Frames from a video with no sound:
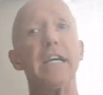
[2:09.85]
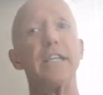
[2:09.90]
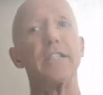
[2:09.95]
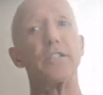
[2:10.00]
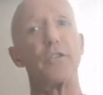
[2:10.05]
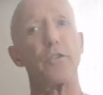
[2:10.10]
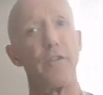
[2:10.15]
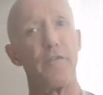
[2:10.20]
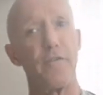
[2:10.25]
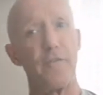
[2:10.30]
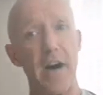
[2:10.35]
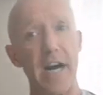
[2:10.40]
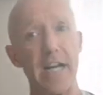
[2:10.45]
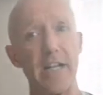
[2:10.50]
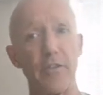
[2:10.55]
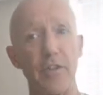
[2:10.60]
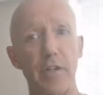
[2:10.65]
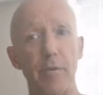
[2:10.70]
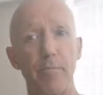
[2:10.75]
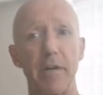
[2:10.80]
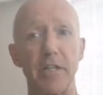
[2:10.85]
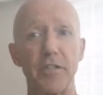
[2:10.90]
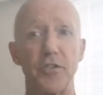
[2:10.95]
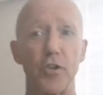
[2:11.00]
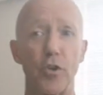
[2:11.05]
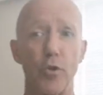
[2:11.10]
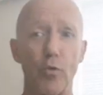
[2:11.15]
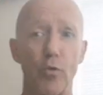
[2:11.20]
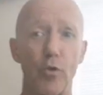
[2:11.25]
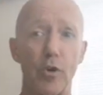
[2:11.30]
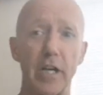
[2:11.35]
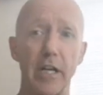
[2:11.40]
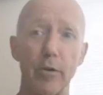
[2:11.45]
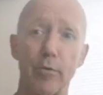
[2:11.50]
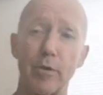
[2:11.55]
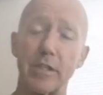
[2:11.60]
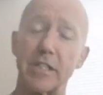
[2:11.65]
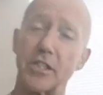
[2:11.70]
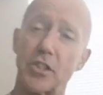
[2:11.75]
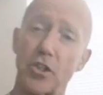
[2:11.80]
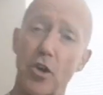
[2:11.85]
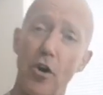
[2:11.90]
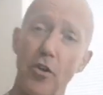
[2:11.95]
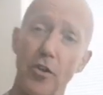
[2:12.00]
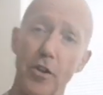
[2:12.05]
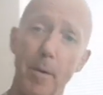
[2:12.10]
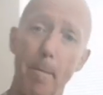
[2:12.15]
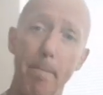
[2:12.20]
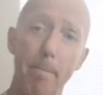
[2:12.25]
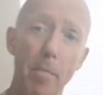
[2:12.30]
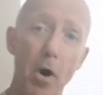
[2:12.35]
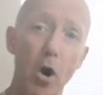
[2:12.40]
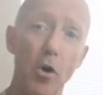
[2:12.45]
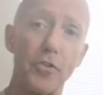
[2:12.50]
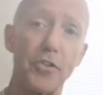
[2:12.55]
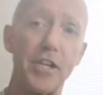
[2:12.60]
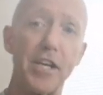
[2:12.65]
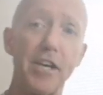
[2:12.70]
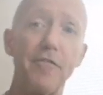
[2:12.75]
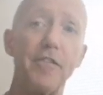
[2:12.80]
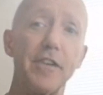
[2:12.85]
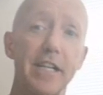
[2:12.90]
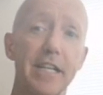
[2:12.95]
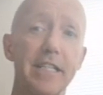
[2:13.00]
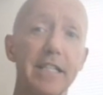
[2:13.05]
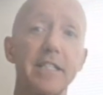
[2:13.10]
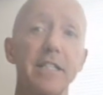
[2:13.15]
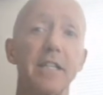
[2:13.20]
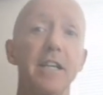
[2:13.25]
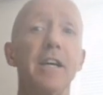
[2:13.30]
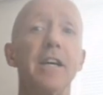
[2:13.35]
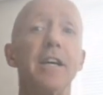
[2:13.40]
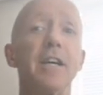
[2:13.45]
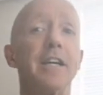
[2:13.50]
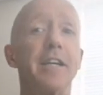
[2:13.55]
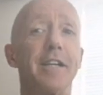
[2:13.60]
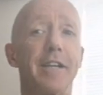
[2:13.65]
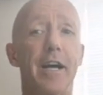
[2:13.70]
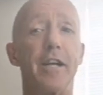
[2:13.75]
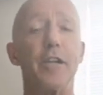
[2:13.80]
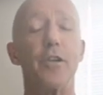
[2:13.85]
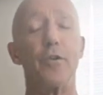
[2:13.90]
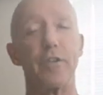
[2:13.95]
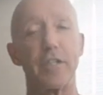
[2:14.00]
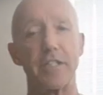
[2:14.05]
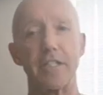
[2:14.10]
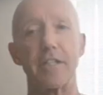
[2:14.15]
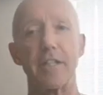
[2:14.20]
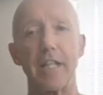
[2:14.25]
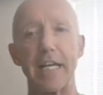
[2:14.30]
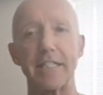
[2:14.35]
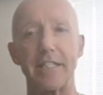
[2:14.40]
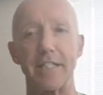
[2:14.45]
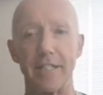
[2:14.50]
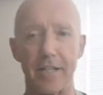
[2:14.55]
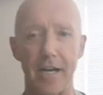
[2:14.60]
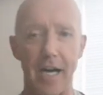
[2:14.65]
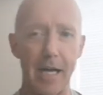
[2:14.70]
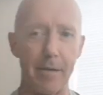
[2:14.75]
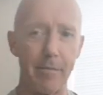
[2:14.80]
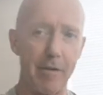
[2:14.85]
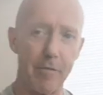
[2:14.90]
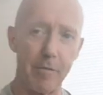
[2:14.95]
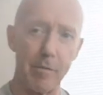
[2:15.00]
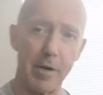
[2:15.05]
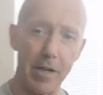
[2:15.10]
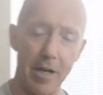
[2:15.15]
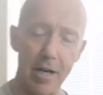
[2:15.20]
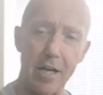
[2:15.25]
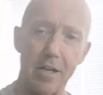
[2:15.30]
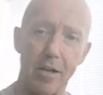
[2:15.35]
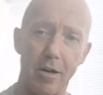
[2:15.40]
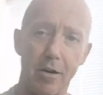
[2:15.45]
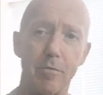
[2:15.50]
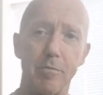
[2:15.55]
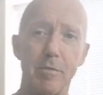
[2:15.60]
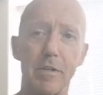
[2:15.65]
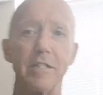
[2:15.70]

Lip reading: So to find out the muscle you're working, which is called the multifidus, I know this is lesson time, everybody, I know,